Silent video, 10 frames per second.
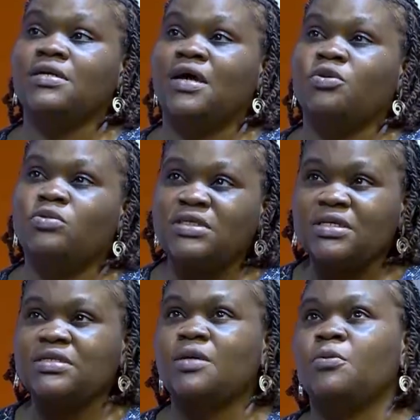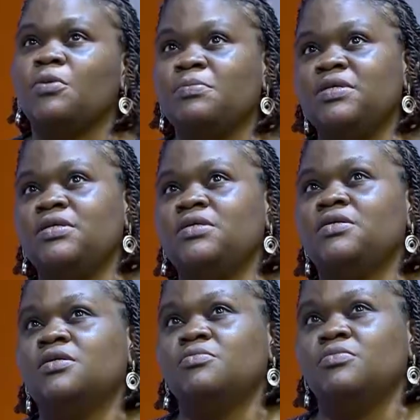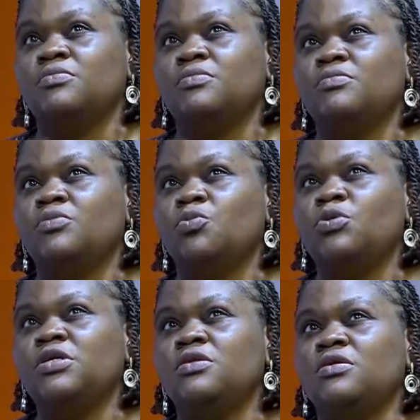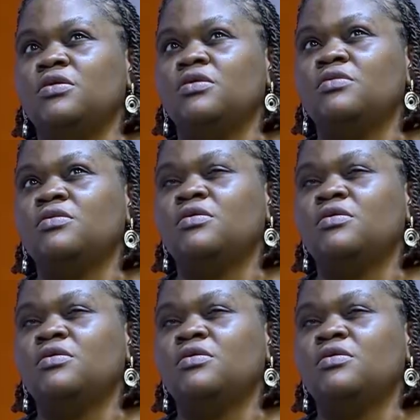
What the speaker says: adolescents are probably within the